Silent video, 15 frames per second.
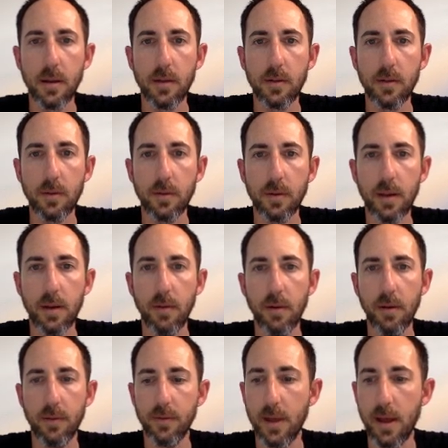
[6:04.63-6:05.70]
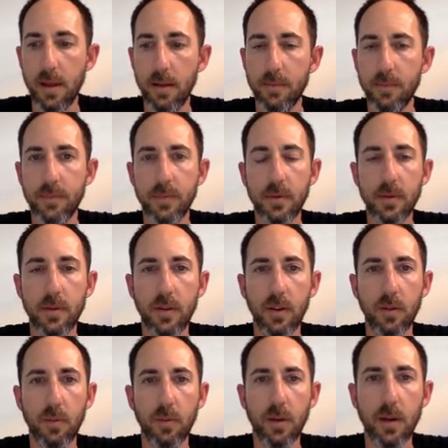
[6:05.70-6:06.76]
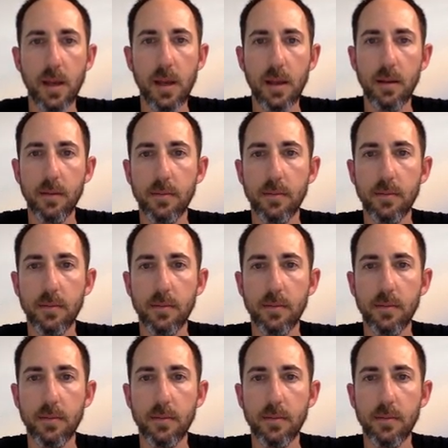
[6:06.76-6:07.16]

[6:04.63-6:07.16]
So I'll get rid of that 618.